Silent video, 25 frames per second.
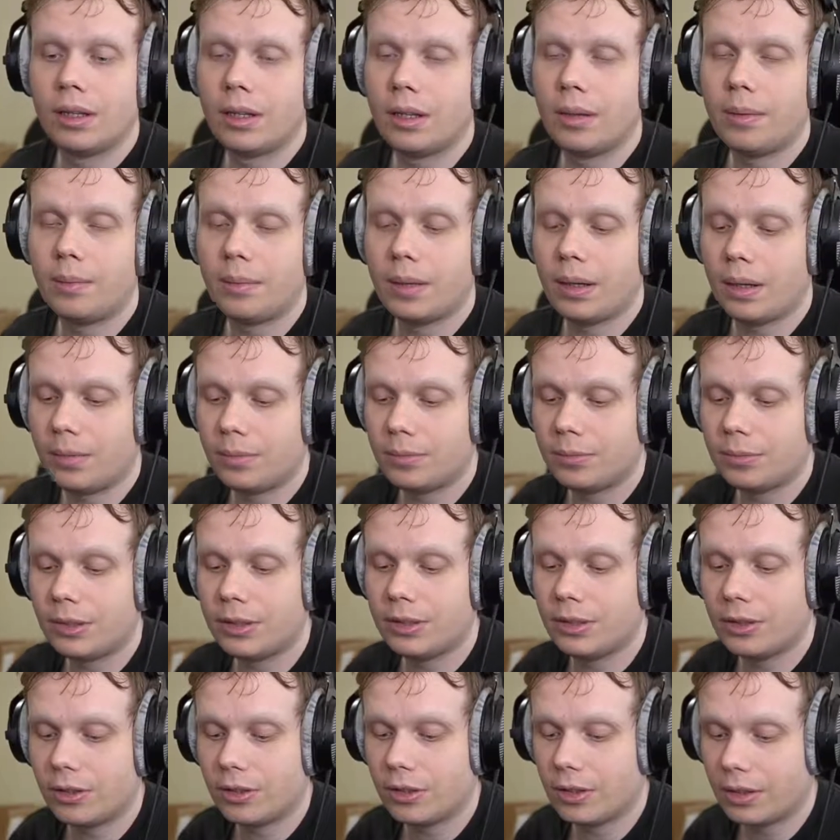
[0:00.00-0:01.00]
I'm
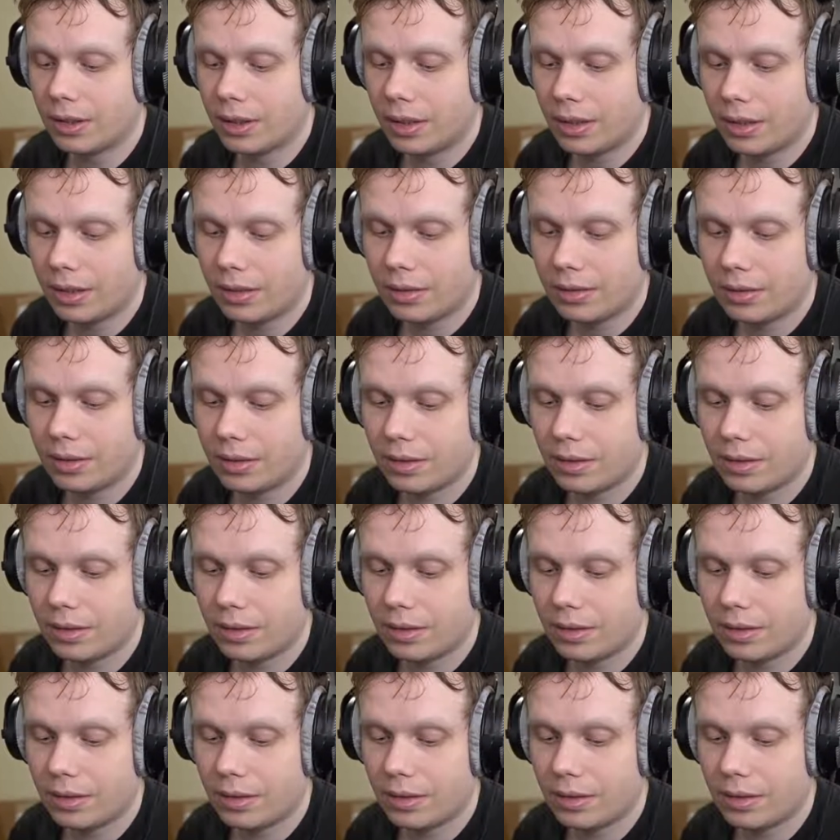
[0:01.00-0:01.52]
returning that.